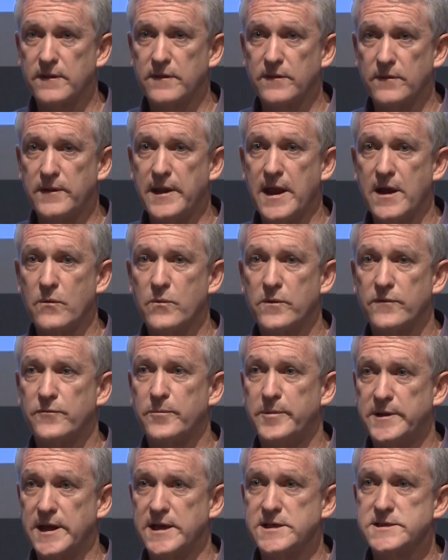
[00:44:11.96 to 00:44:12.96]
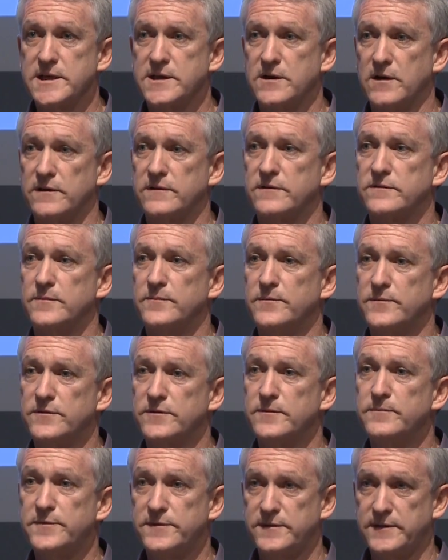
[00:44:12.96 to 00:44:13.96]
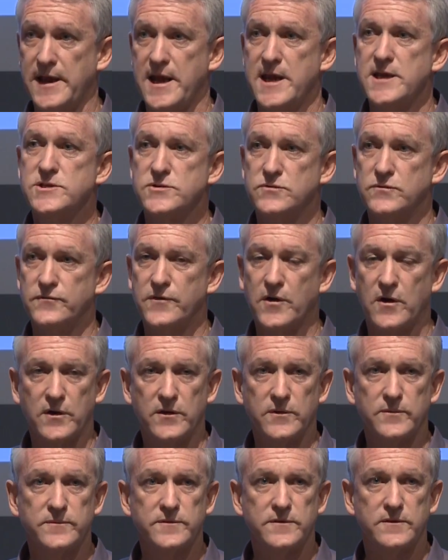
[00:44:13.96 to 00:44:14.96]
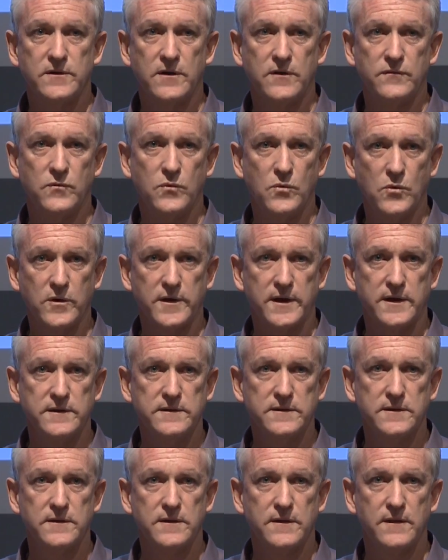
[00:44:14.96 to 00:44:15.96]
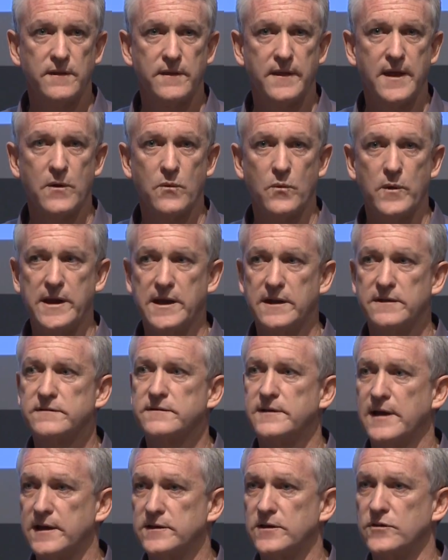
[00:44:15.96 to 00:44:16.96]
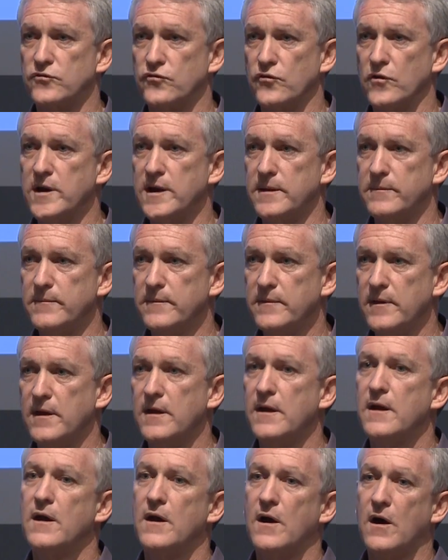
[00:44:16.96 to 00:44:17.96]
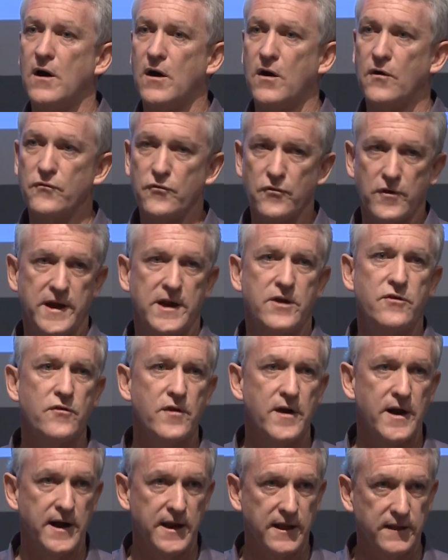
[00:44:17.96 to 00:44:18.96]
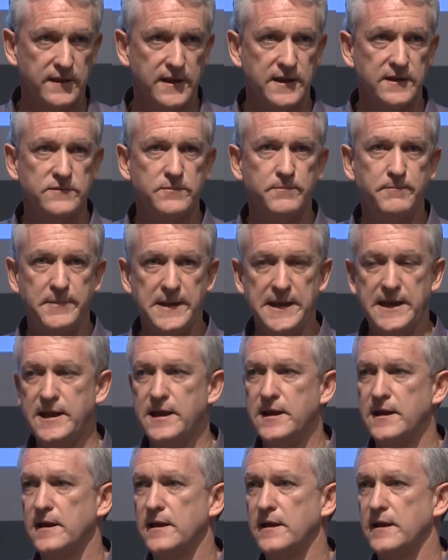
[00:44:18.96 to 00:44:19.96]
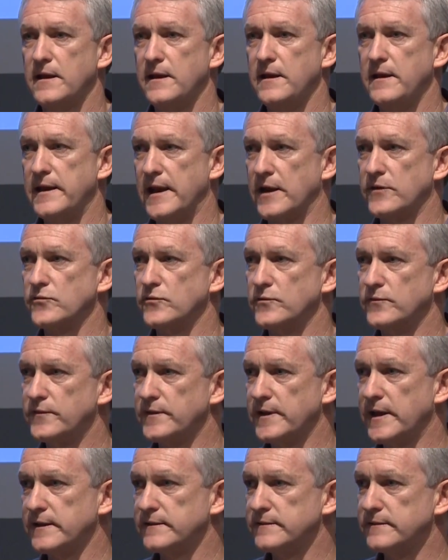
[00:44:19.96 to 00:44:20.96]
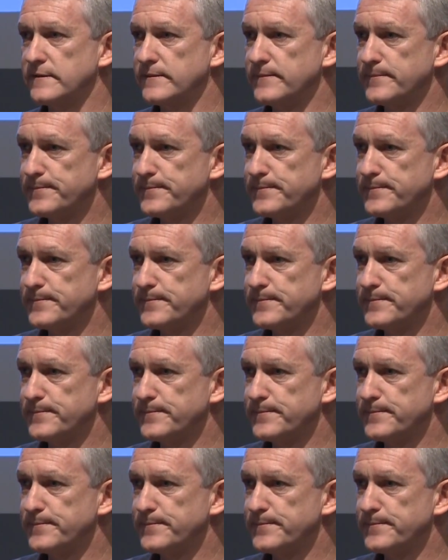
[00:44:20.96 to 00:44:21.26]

Now we've potentially got some substantial volumes of water that we can start to dream of recreating these big natural floods